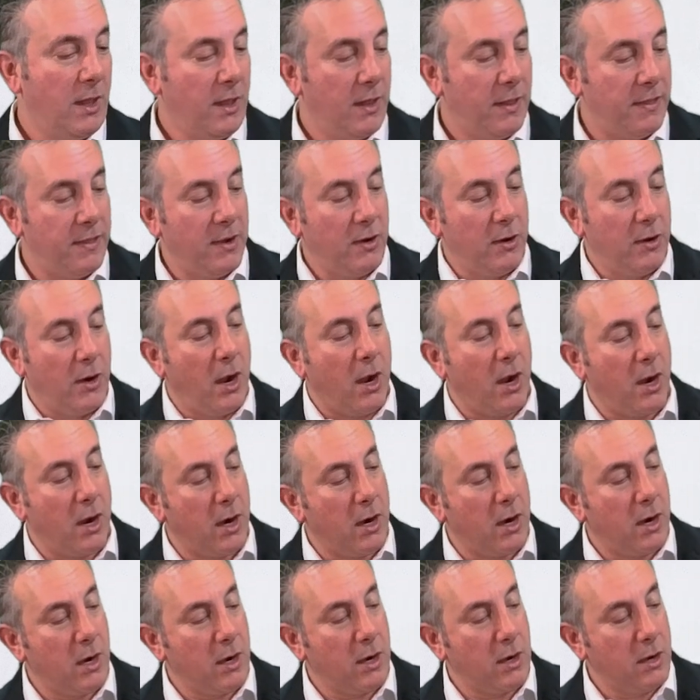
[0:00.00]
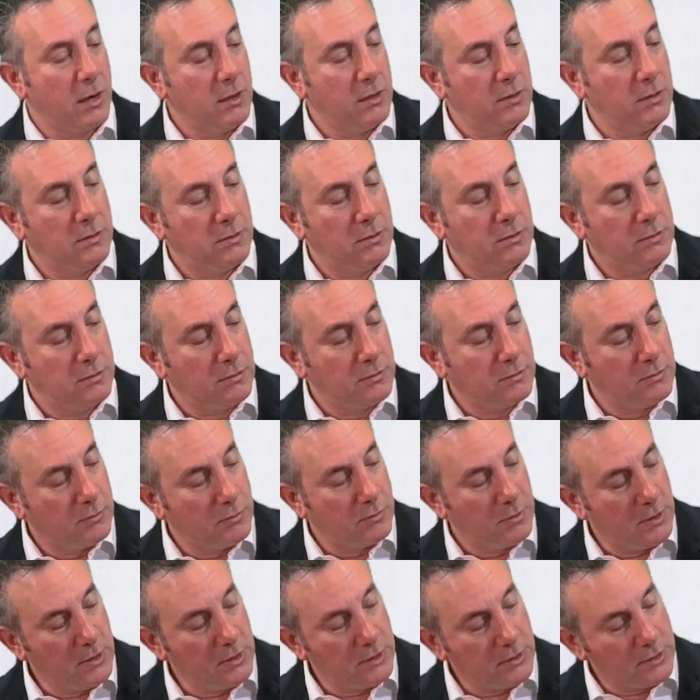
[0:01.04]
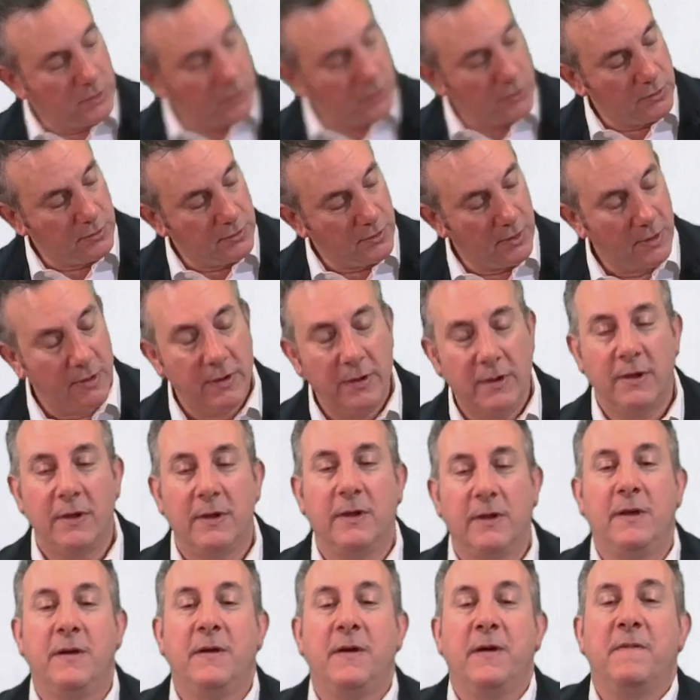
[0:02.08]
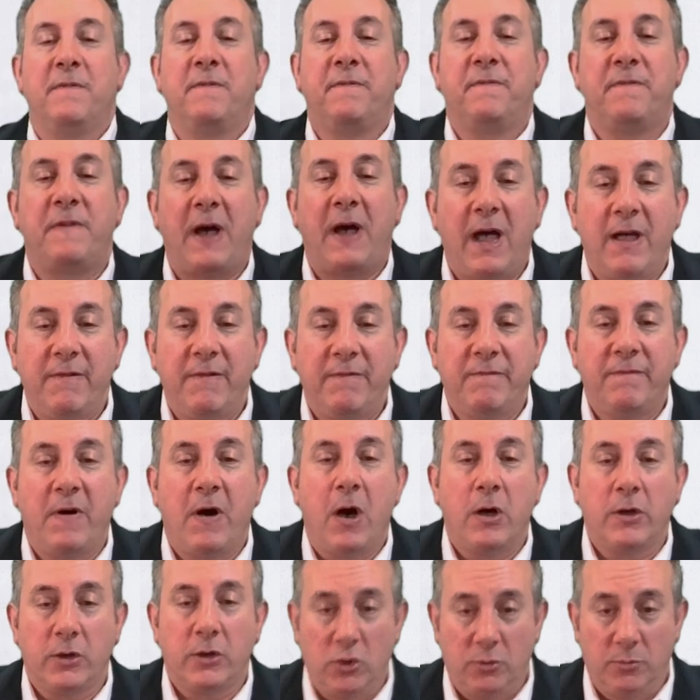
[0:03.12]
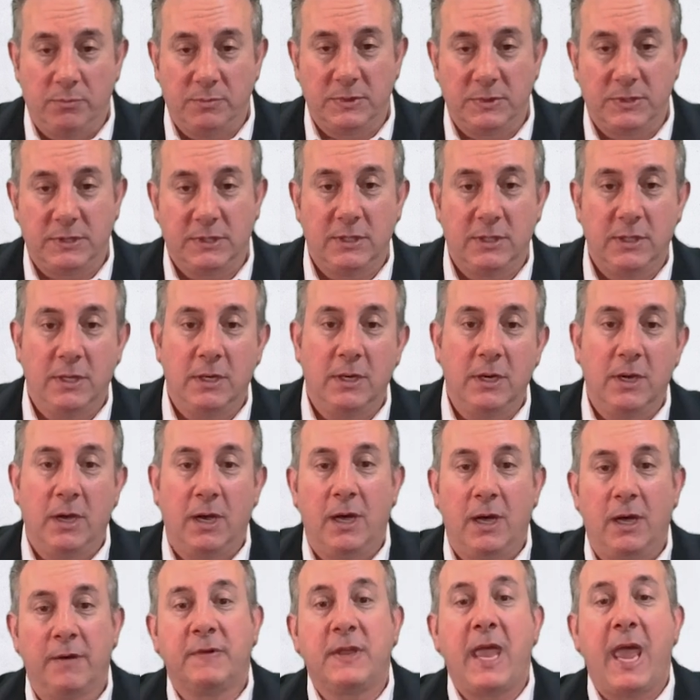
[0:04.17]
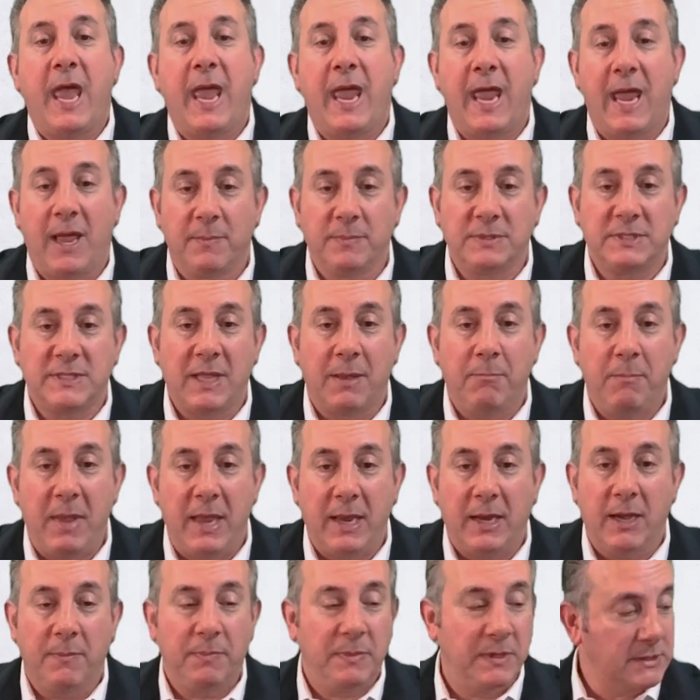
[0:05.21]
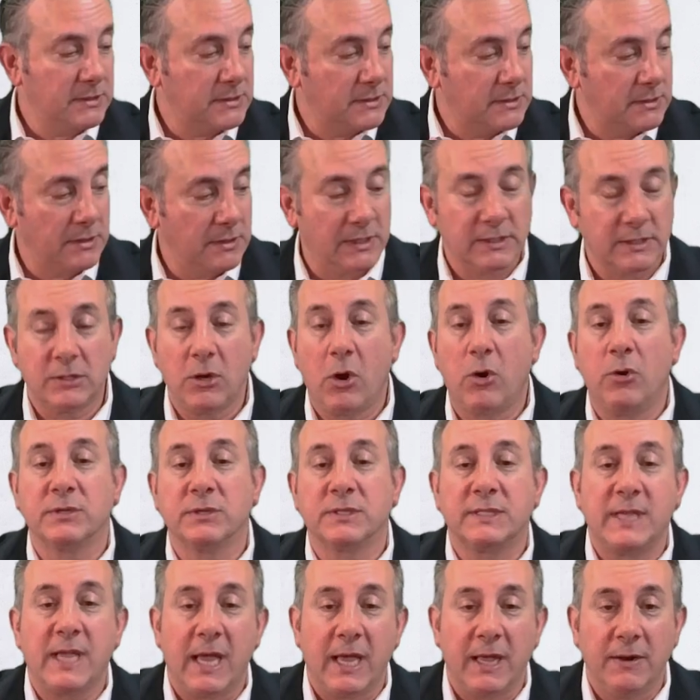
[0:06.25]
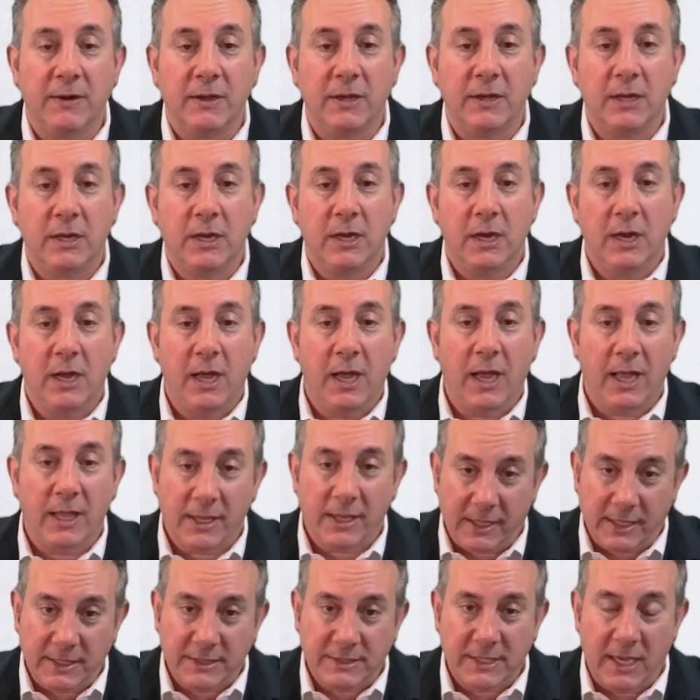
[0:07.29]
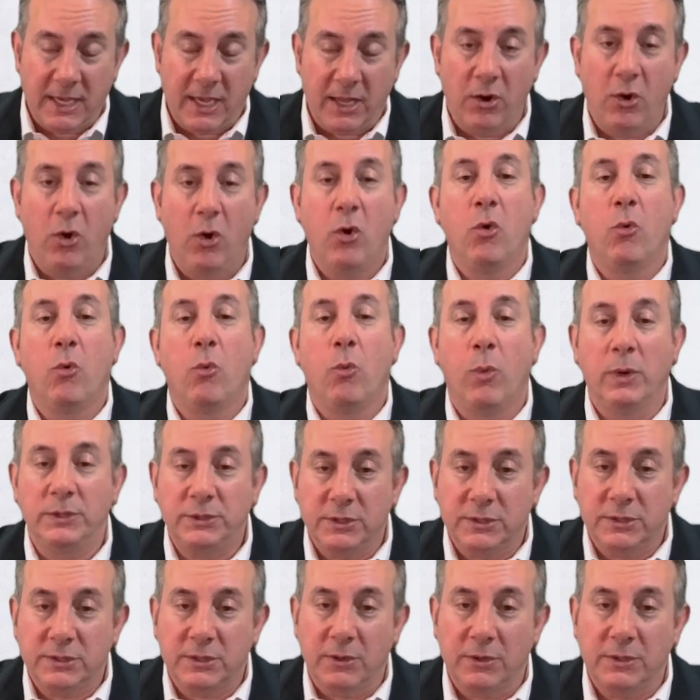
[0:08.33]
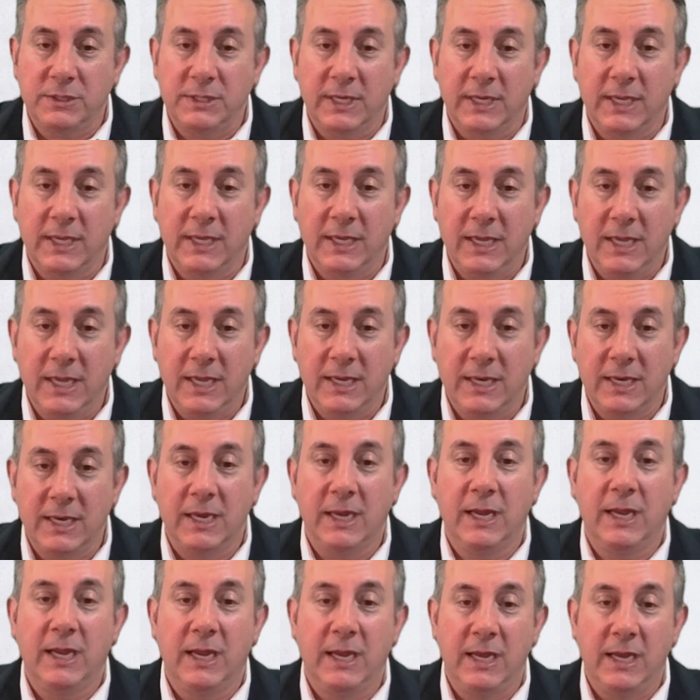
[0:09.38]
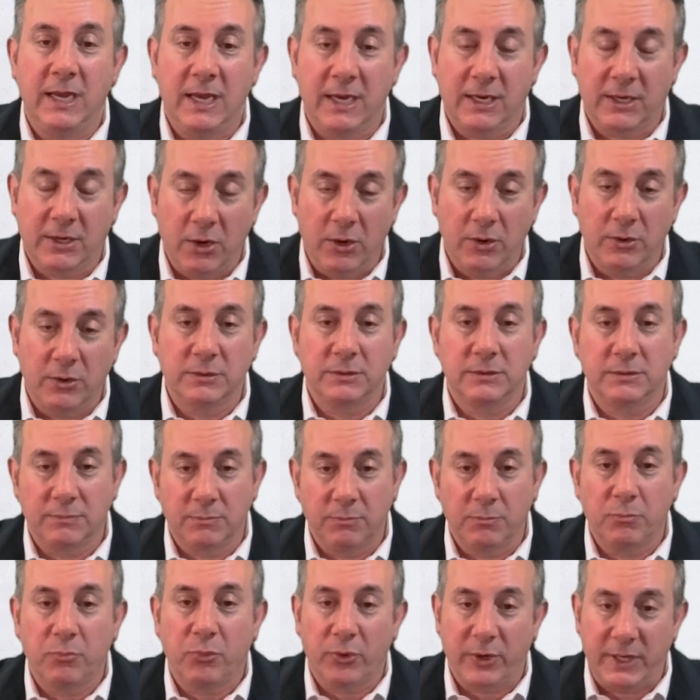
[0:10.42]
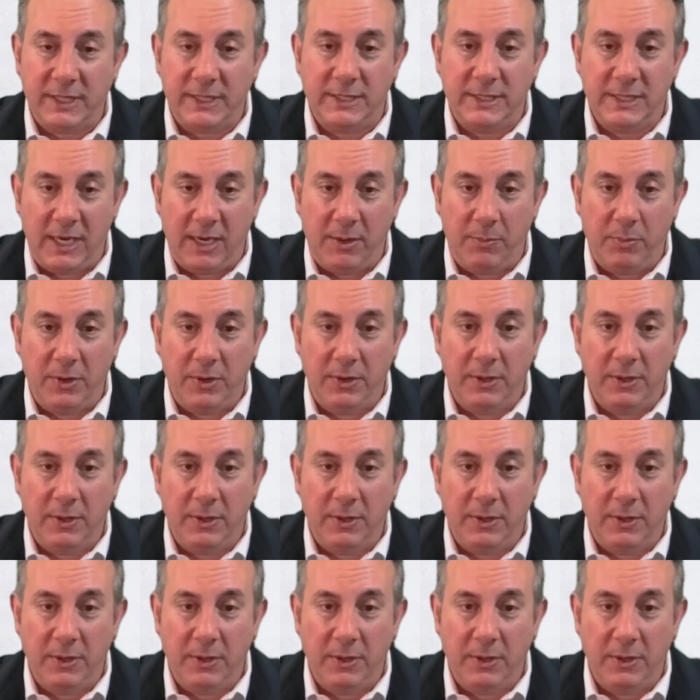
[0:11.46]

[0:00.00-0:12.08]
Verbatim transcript: There are one, two, three, five volumes of camps that make up this, this whole set. And like I said, once you start digging in, it goes pretty deep.